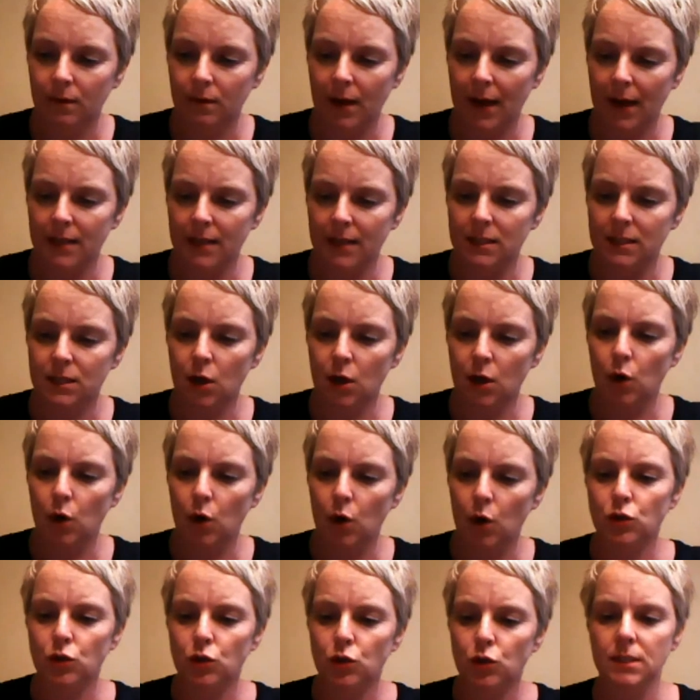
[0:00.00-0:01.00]
and so
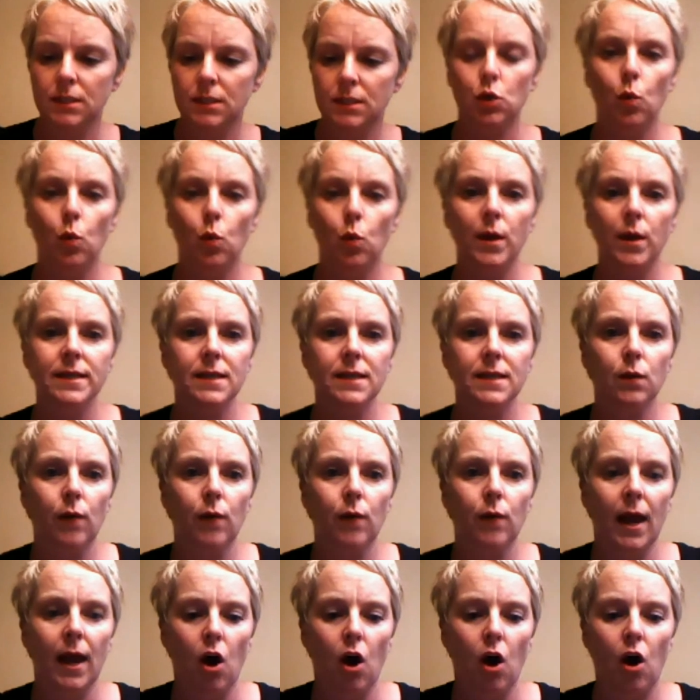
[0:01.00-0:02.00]
you just squeeze it
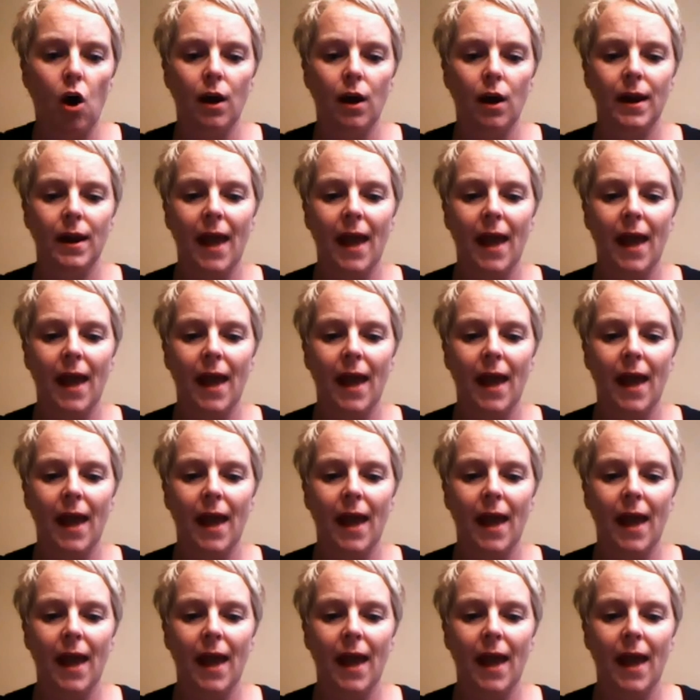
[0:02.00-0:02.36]
right on.